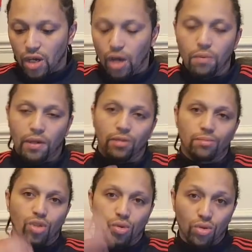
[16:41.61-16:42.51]
open
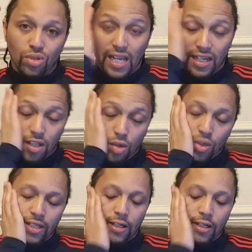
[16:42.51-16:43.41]
up towards the end of the
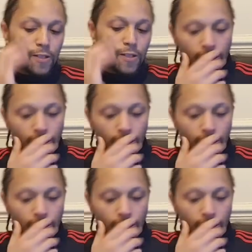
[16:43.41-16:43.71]
window.